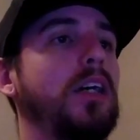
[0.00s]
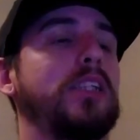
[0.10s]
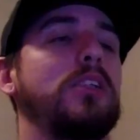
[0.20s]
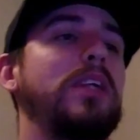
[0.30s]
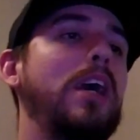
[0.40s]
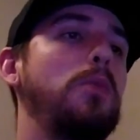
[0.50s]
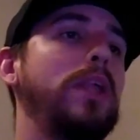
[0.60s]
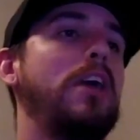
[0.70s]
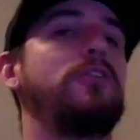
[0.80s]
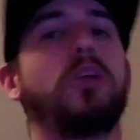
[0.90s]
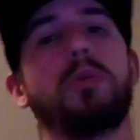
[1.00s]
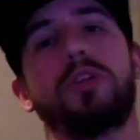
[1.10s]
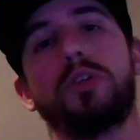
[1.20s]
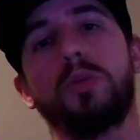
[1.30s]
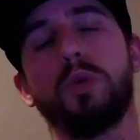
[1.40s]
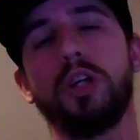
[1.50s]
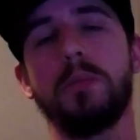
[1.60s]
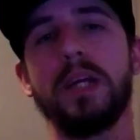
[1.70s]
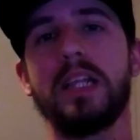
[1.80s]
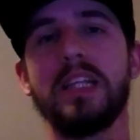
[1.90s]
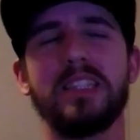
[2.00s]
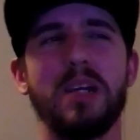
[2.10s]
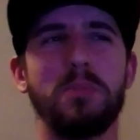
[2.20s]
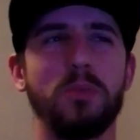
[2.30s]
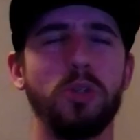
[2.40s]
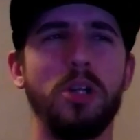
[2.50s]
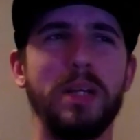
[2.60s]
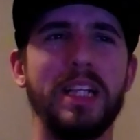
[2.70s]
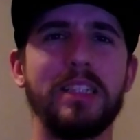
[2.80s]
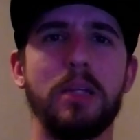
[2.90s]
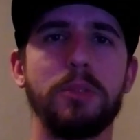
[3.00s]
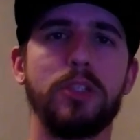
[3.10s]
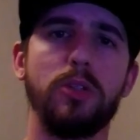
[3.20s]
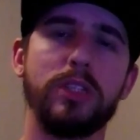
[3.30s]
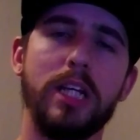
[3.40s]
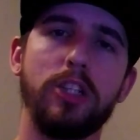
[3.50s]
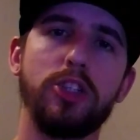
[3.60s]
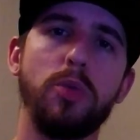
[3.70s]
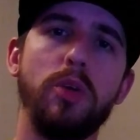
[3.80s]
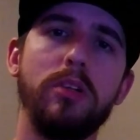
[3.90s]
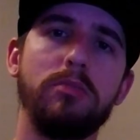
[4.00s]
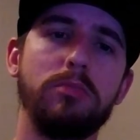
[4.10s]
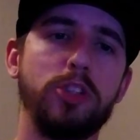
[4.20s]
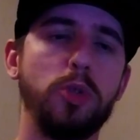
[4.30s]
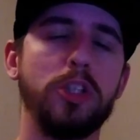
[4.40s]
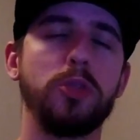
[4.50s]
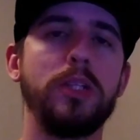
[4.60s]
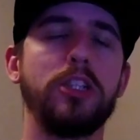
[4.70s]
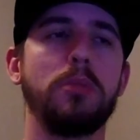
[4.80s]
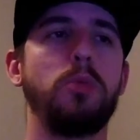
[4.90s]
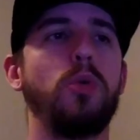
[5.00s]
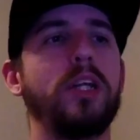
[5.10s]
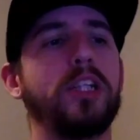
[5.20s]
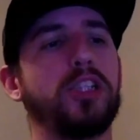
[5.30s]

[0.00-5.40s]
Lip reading: So yeah, without further ado, we're gonna make these episodes kind of short and sweet and to the point,